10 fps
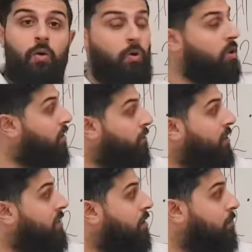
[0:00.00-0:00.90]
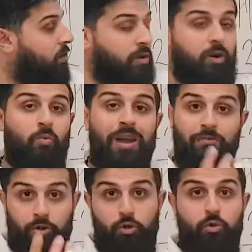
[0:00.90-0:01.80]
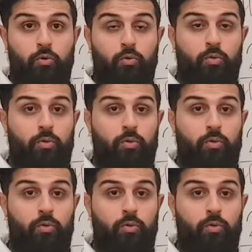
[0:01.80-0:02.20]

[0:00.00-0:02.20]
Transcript: Well, in our first number, we have 2.